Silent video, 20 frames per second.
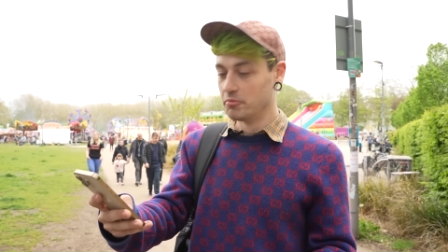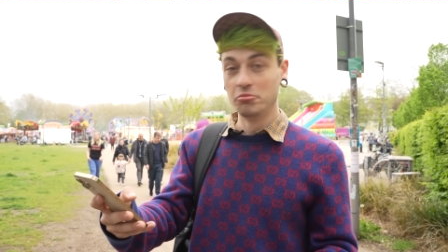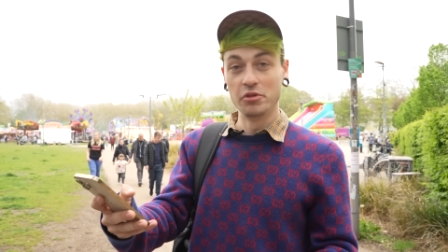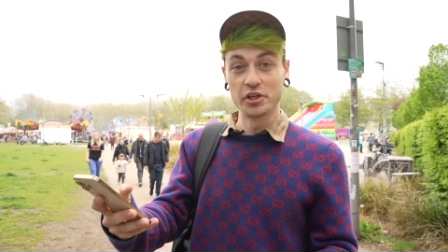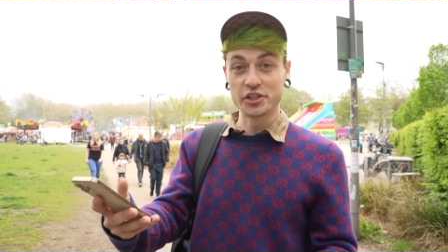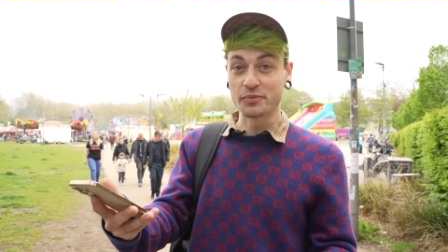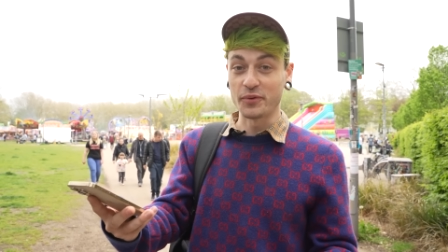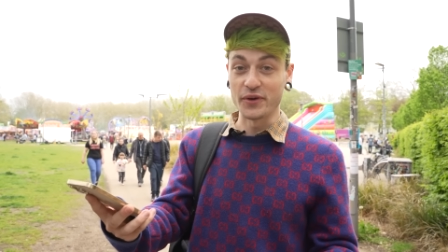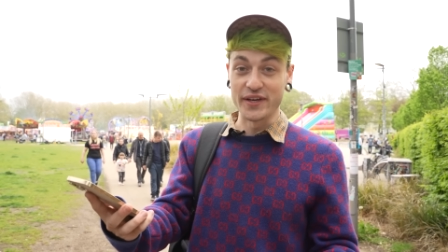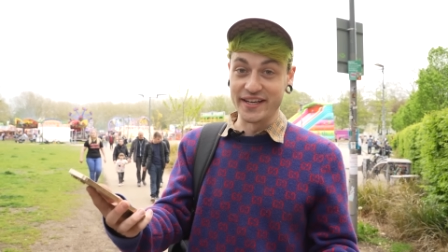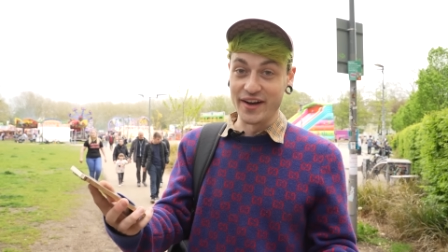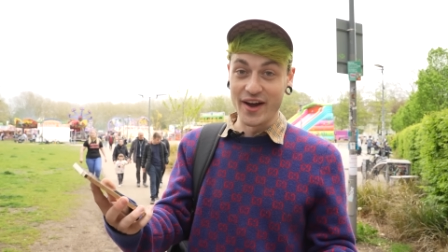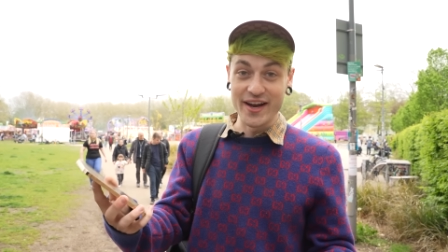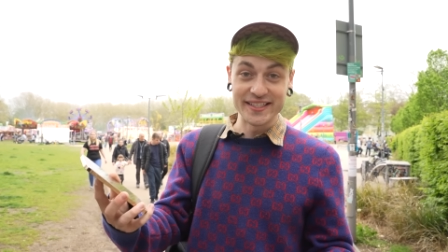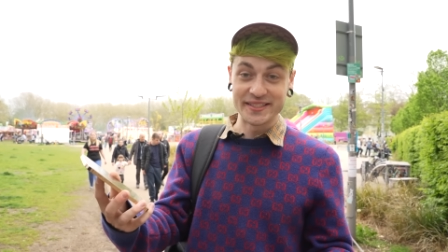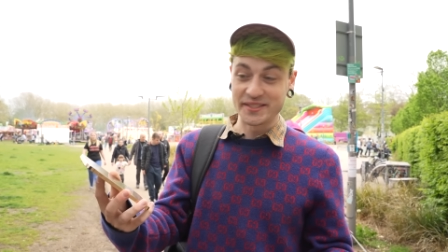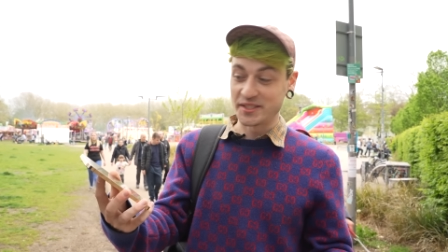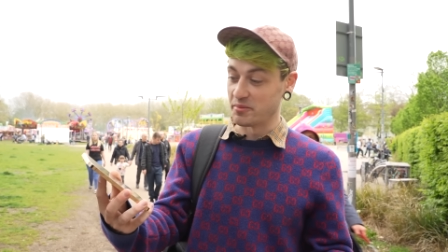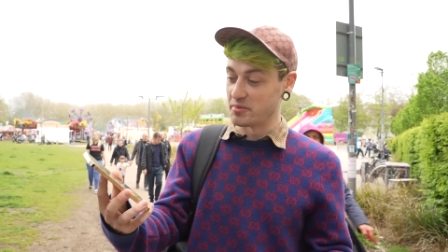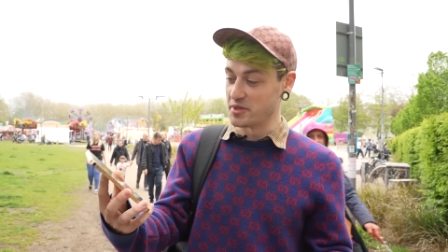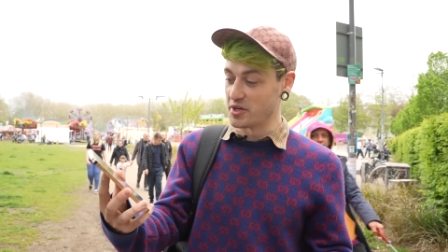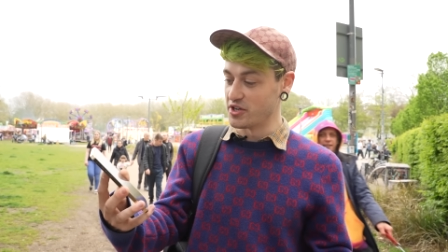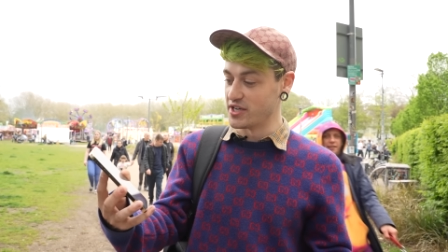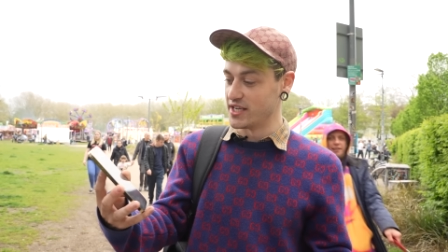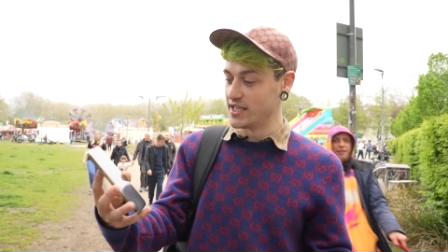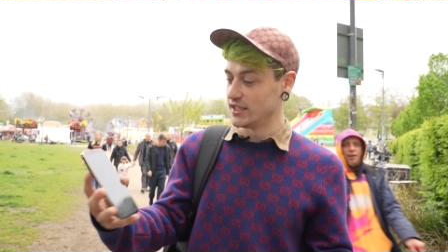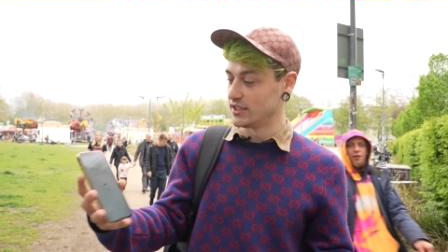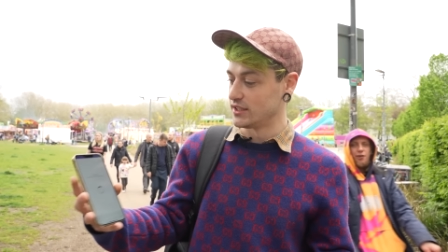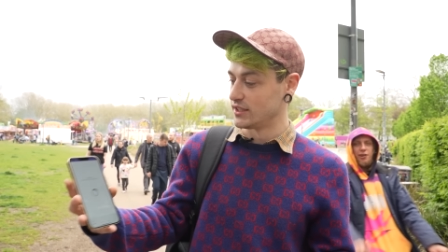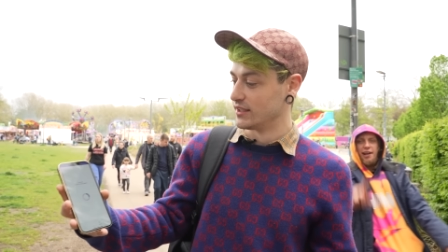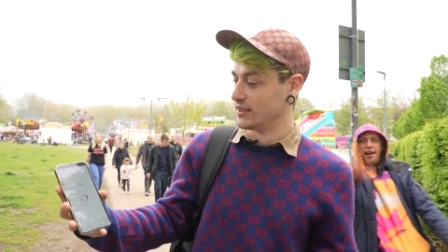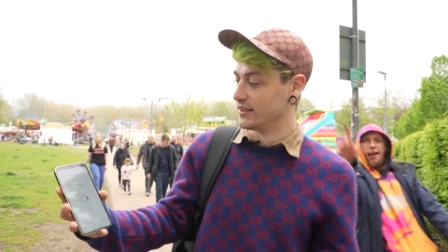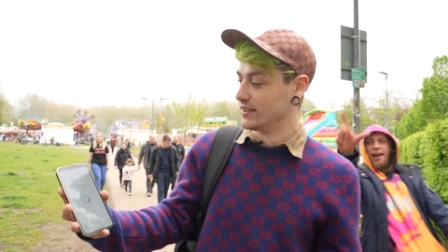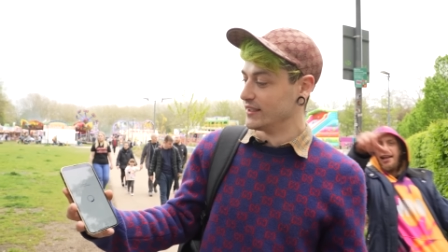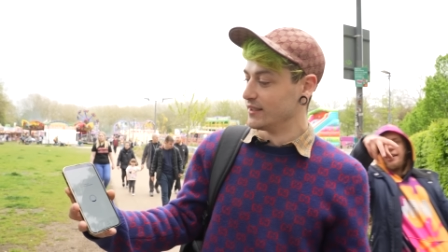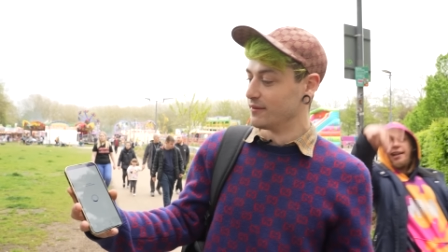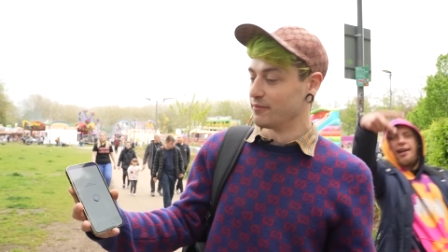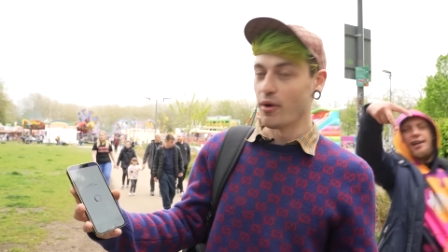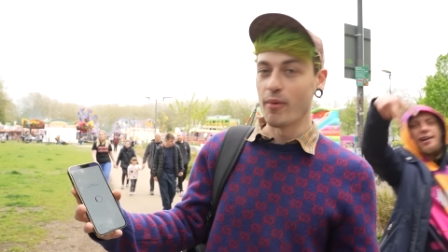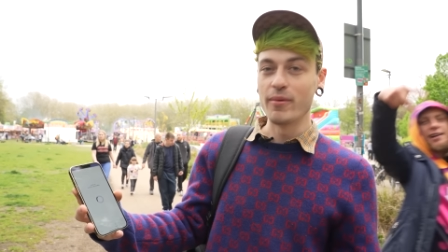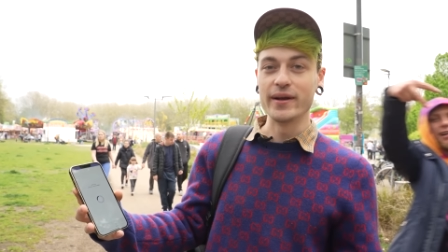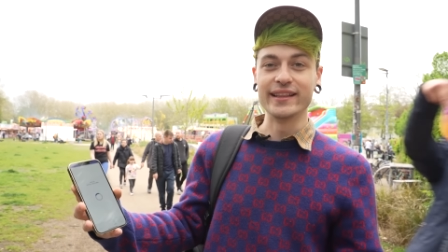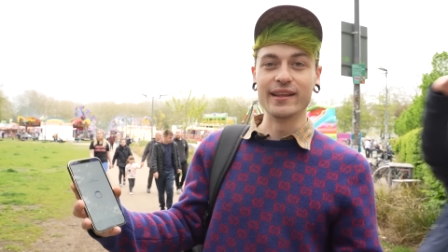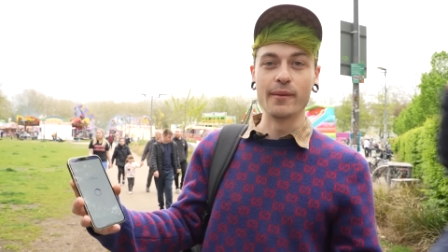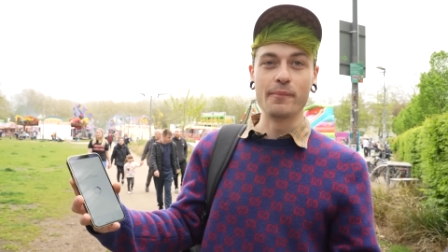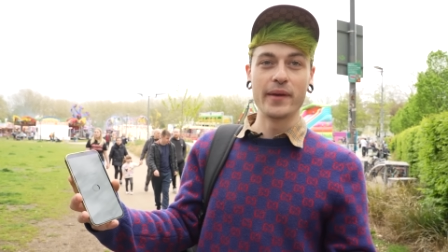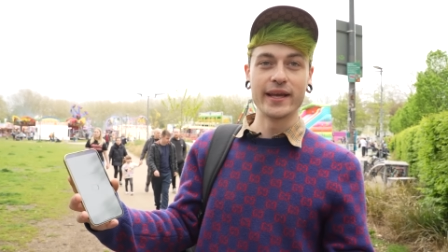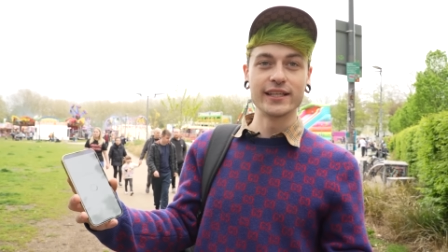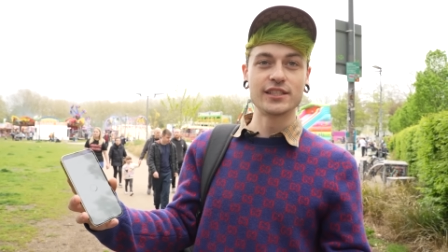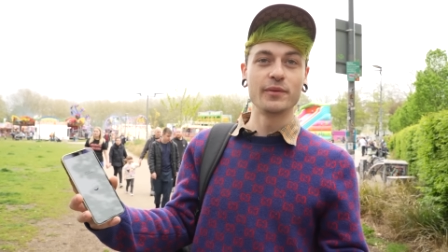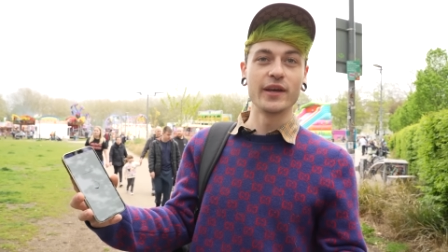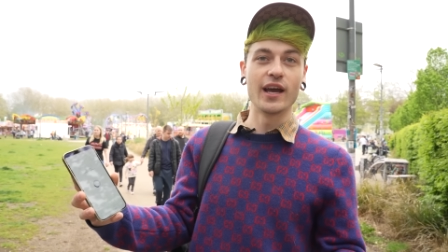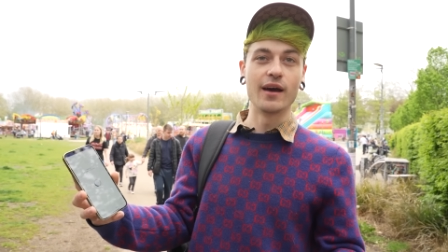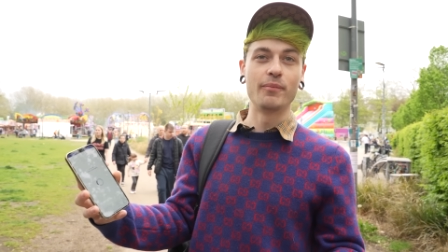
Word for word: Looks pretty nice, to be honest. Probably the best bit